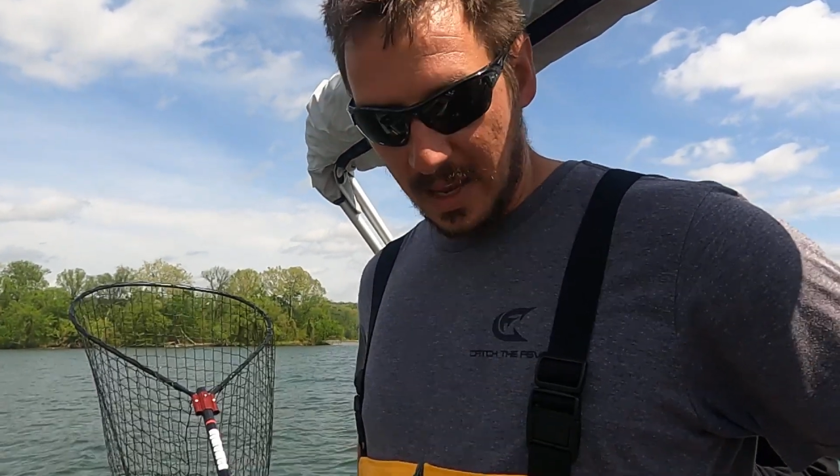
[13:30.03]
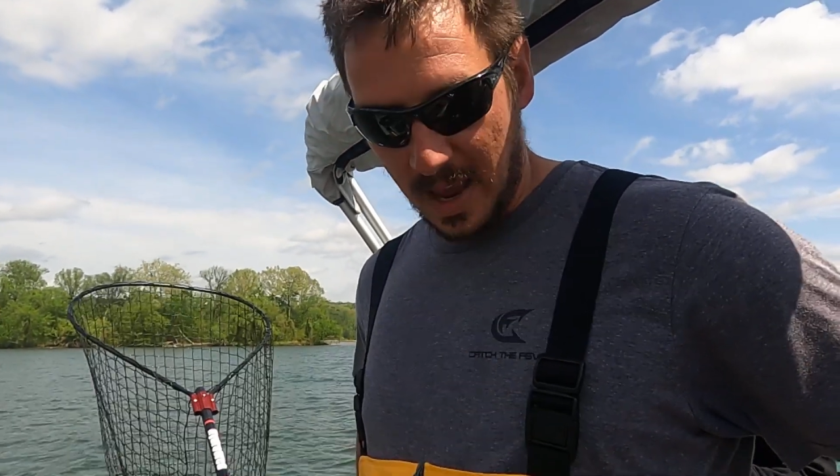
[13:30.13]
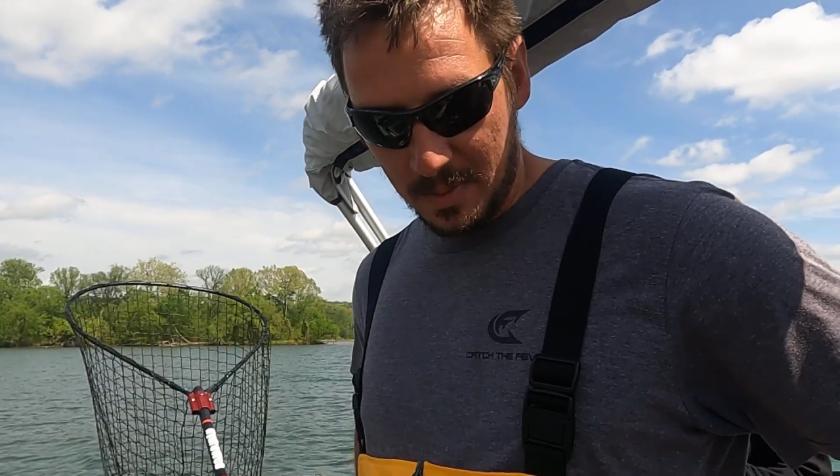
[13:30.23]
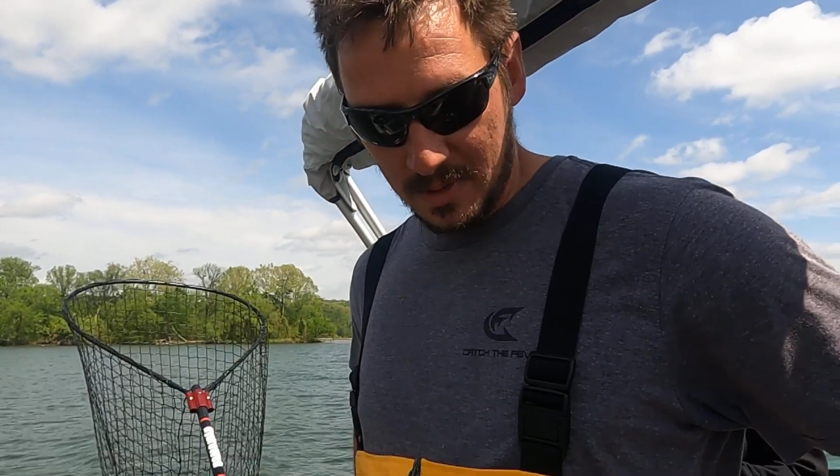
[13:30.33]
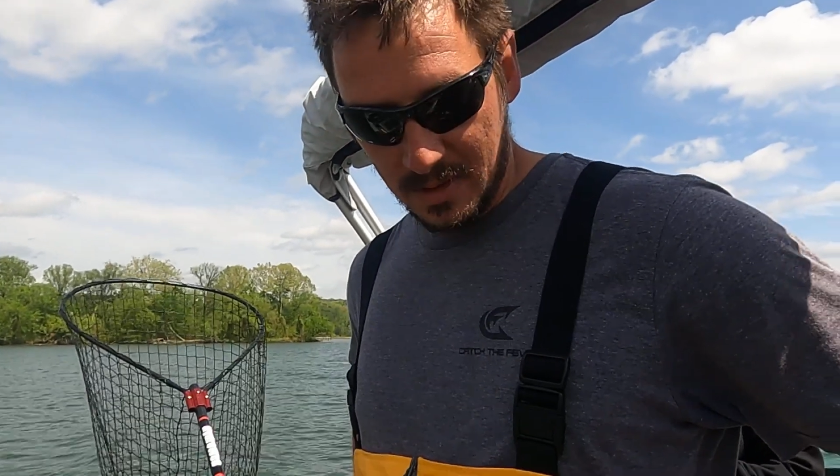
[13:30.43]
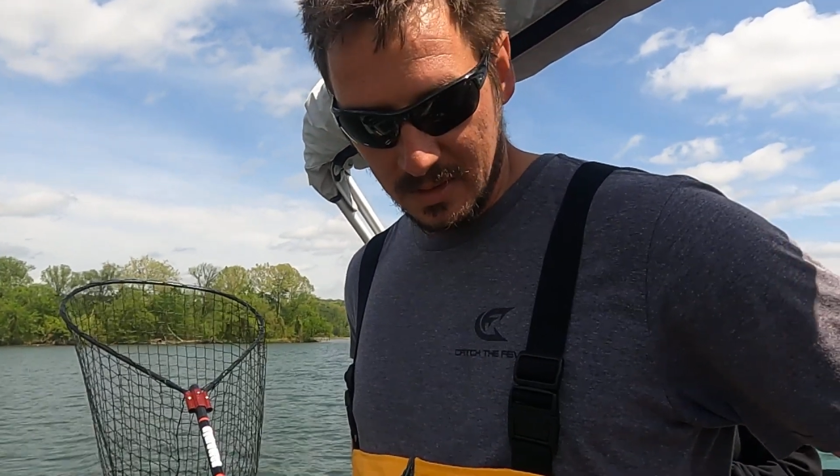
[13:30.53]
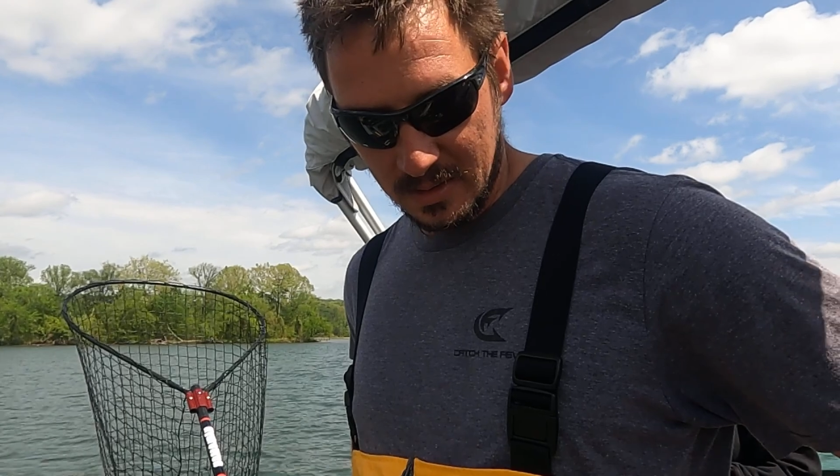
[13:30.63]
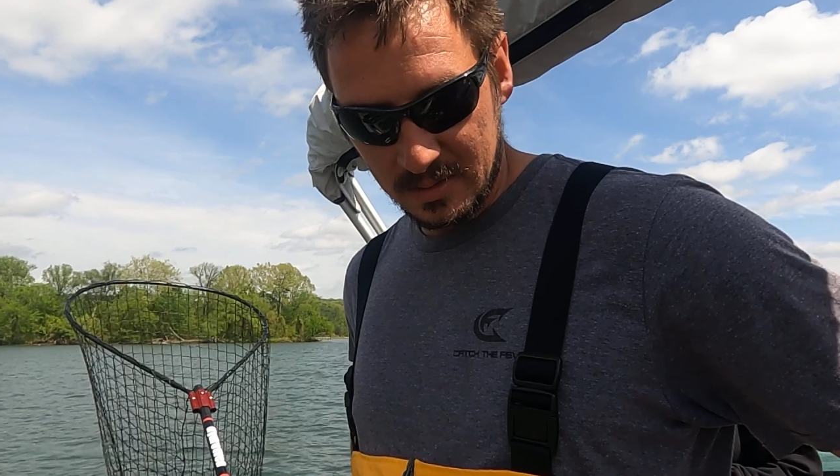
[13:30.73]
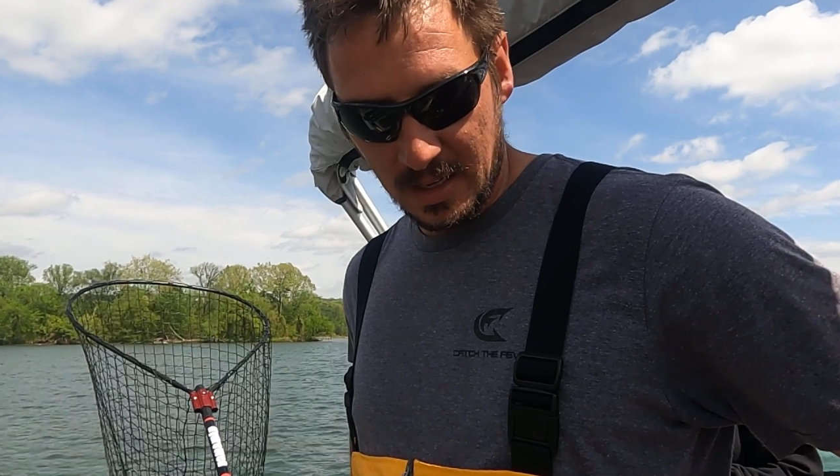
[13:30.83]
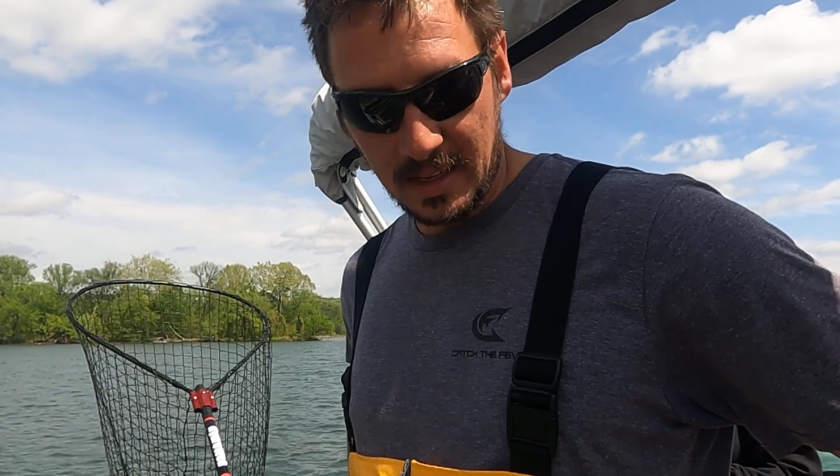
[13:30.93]
happy to
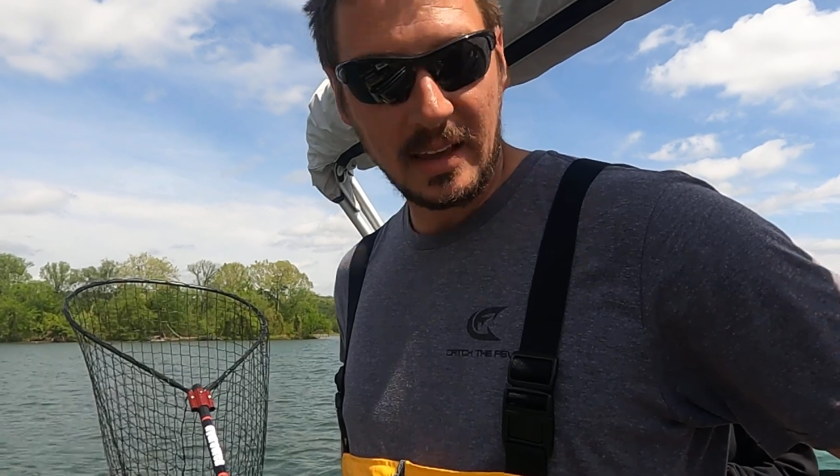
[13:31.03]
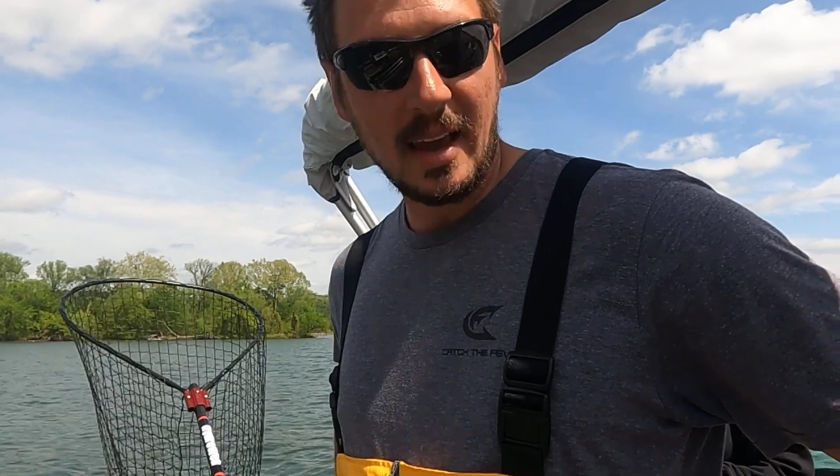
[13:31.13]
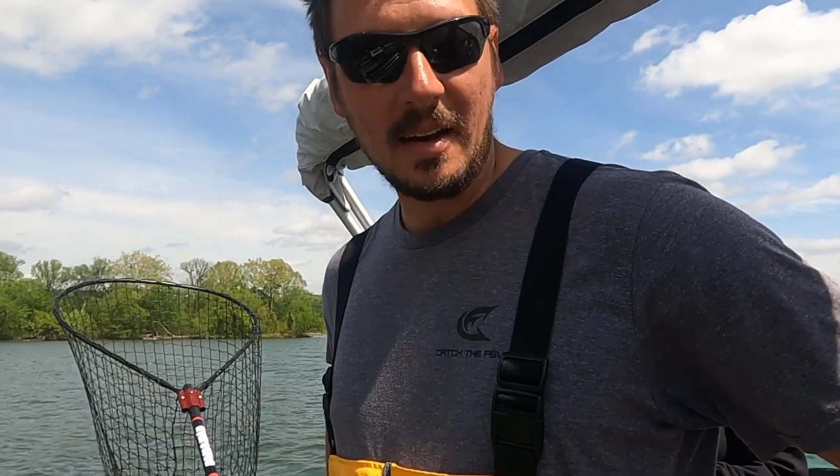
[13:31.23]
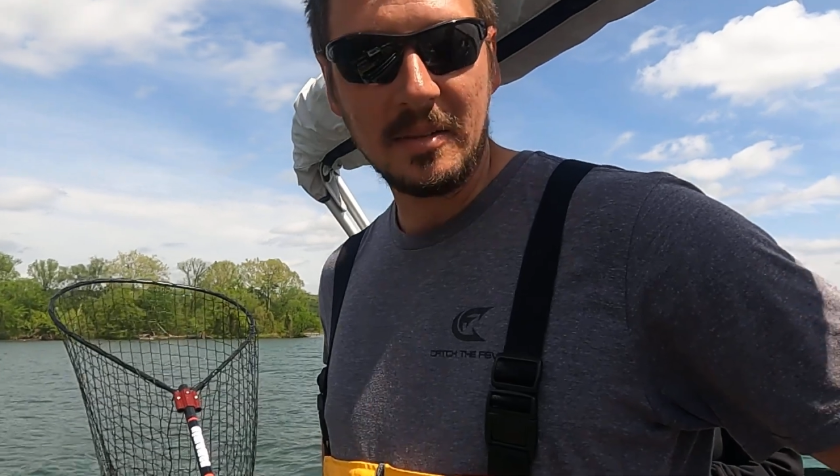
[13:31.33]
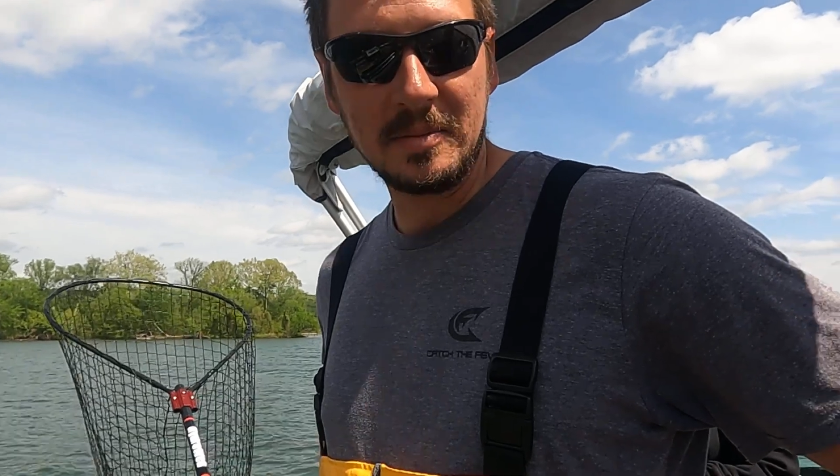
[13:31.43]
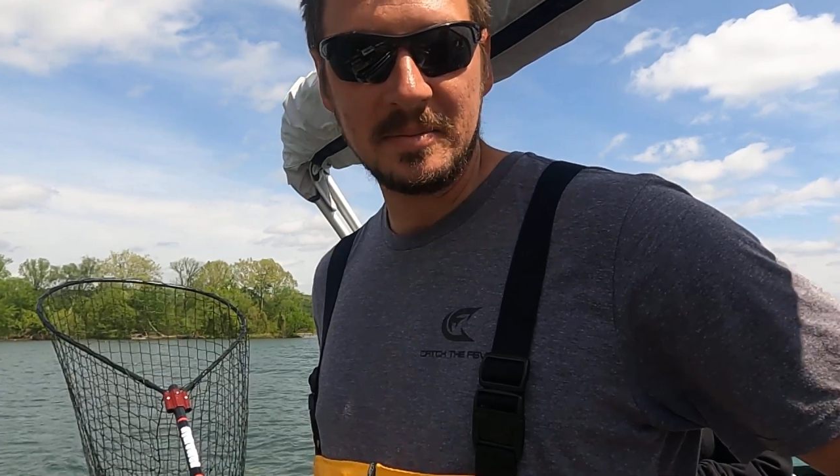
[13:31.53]
take you out.